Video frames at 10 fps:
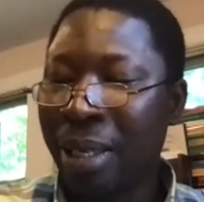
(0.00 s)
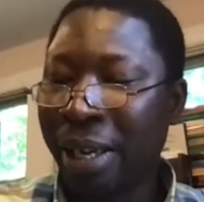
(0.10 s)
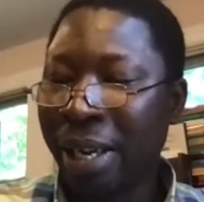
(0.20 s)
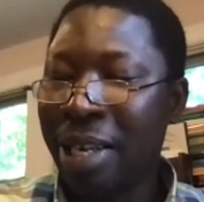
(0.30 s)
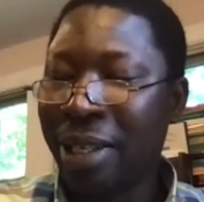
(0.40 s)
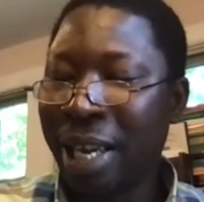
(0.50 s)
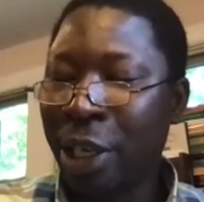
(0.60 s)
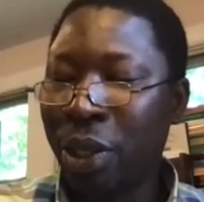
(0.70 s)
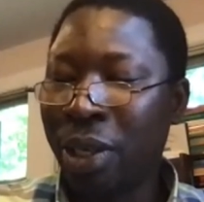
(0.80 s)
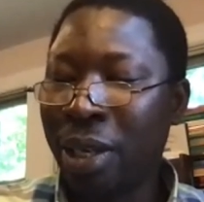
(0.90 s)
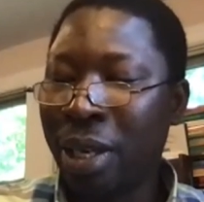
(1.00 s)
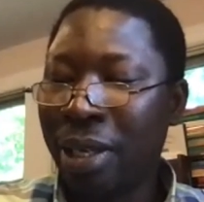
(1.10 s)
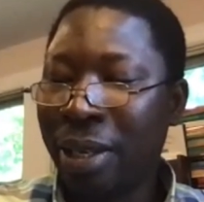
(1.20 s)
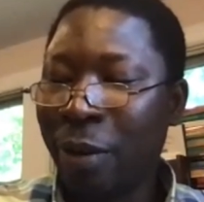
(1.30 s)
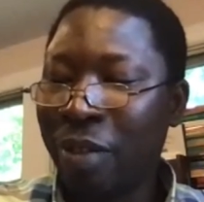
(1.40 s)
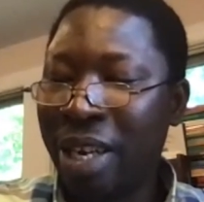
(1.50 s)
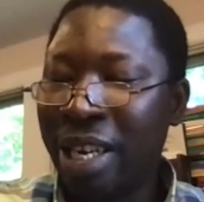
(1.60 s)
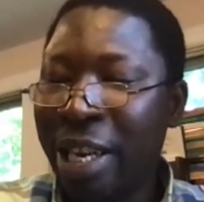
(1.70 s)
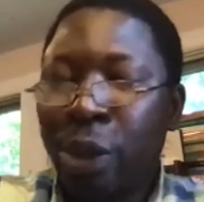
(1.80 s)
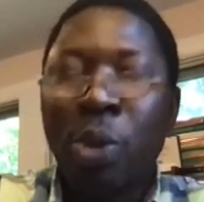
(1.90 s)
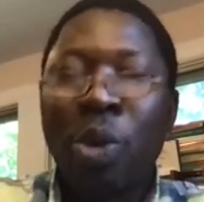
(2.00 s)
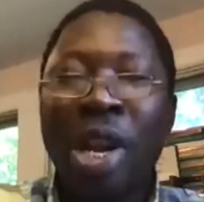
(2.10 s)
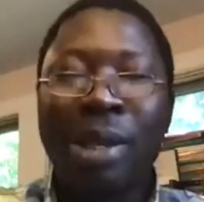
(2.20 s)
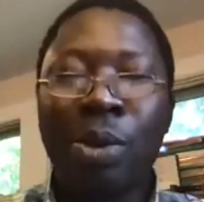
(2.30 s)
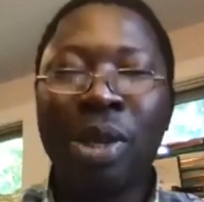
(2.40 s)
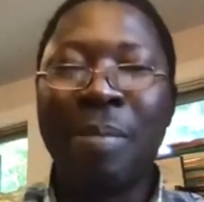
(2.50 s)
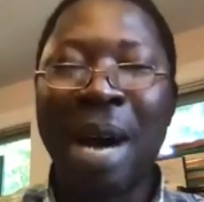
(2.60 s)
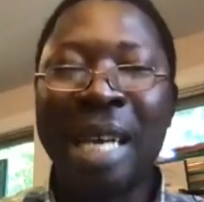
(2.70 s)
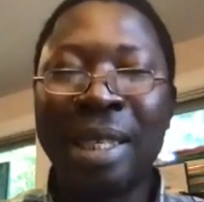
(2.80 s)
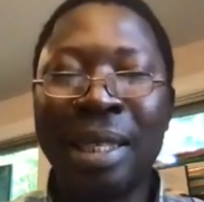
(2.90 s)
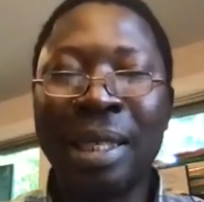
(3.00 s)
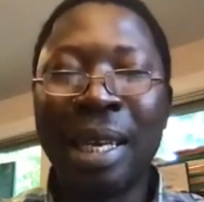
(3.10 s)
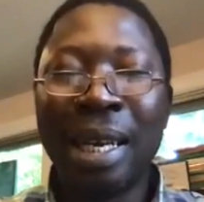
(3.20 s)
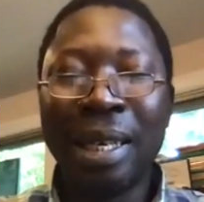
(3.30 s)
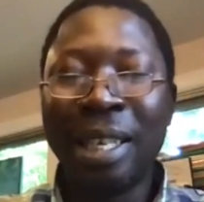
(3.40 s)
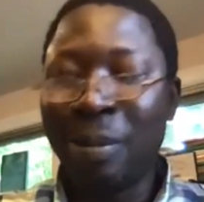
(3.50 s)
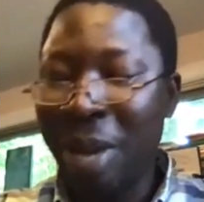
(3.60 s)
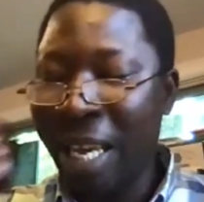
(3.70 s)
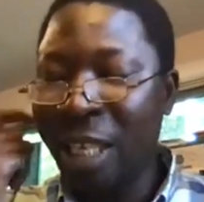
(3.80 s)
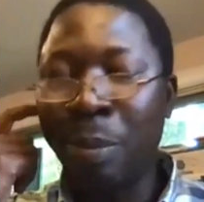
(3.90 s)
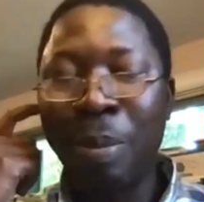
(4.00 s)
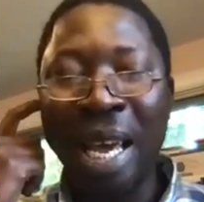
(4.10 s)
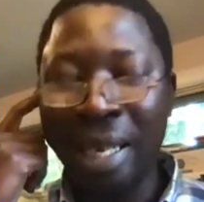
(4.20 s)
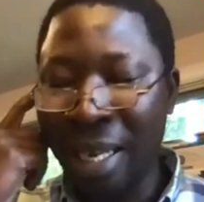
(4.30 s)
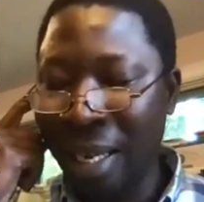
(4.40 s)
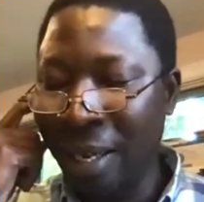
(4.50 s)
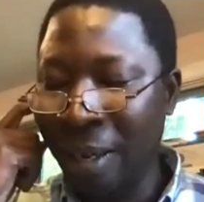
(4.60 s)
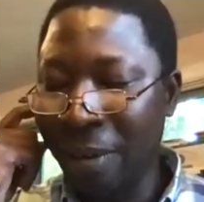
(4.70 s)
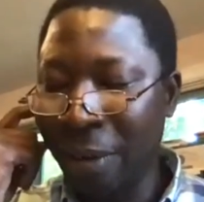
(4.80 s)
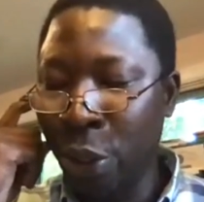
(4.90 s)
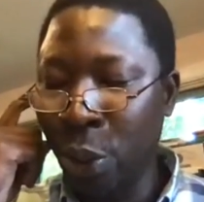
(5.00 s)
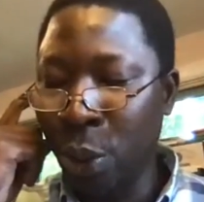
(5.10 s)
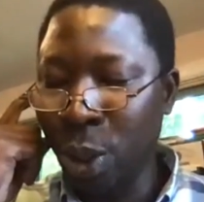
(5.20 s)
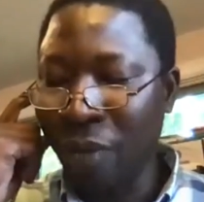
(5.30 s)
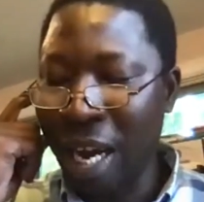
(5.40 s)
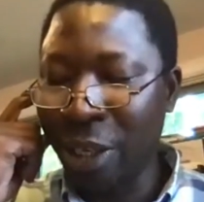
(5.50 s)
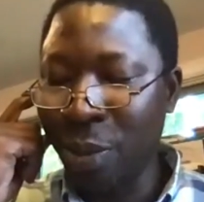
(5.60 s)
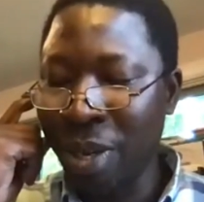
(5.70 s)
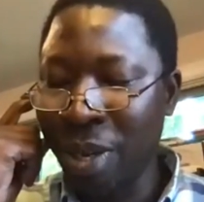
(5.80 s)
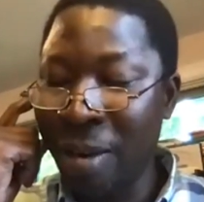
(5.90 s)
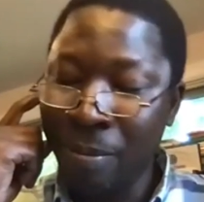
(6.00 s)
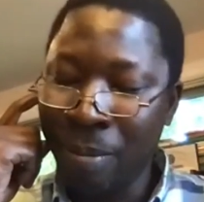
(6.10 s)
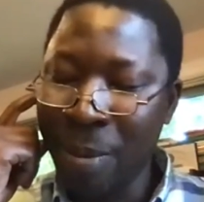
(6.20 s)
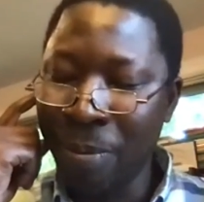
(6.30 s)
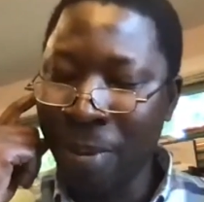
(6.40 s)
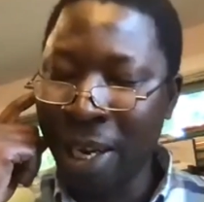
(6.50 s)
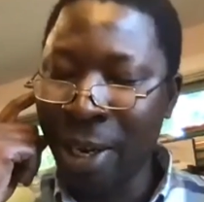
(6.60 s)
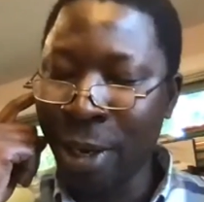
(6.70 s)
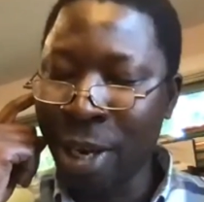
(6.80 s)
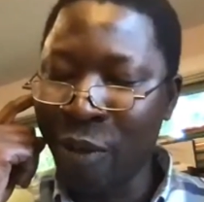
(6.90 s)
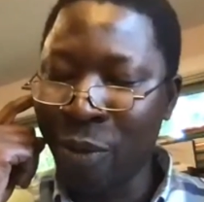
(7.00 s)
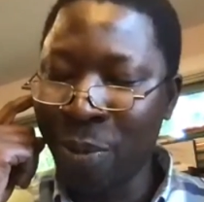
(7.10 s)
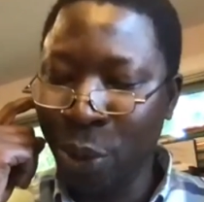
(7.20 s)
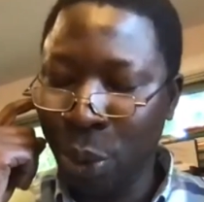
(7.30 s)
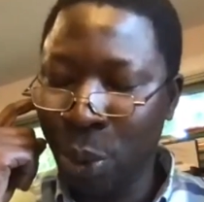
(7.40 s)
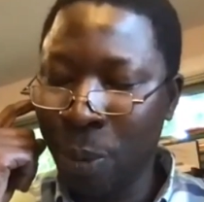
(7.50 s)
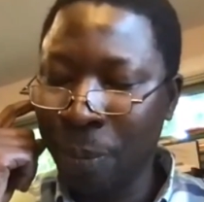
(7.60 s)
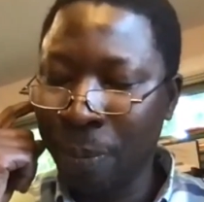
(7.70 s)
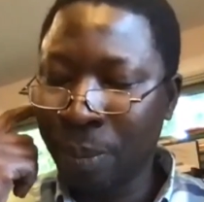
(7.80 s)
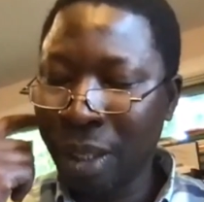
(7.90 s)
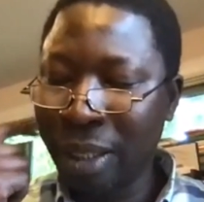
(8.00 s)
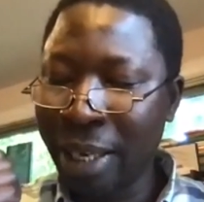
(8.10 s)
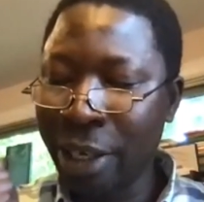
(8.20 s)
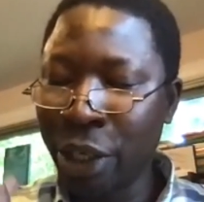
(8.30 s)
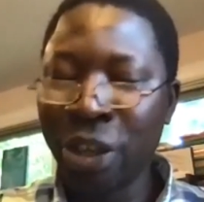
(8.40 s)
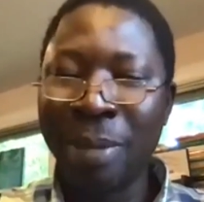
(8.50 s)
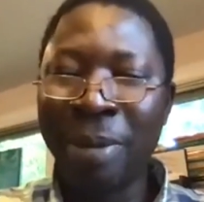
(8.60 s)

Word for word: the realization of the need to reach to the masses, this may expand the use of Ajami and maybe leading the government to take it seriously.